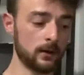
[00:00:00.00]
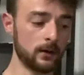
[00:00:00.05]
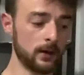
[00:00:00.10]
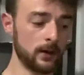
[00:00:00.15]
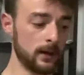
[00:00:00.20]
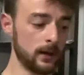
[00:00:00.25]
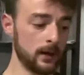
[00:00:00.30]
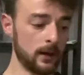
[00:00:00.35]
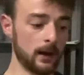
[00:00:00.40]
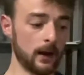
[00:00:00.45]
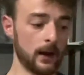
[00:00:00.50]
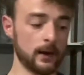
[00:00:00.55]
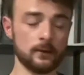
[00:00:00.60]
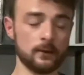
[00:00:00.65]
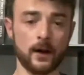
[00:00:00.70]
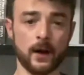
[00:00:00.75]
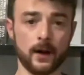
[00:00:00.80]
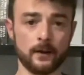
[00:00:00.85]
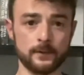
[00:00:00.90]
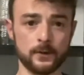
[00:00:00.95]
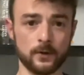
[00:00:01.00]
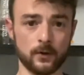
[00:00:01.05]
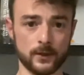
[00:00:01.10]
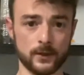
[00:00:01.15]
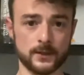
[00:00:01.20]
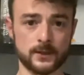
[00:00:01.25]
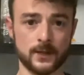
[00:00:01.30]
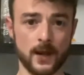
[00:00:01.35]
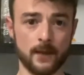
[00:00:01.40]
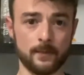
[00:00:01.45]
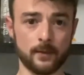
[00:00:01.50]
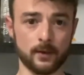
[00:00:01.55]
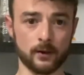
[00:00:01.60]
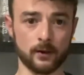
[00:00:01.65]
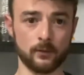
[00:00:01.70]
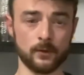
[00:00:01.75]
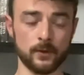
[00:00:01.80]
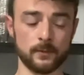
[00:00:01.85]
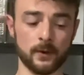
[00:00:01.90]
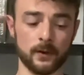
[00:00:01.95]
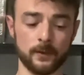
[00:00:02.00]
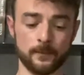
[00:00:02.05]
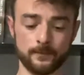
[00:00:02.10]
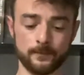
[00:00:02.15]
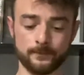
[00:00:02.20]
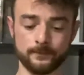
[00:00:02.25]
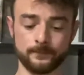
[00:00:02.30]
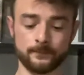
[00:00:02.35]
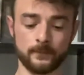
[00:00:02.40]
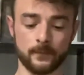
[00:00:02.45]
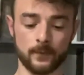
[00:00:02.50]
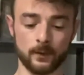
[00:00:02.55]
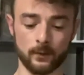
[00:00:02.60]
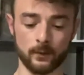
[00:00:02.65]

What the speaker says: and you have your assignment agreement, okay?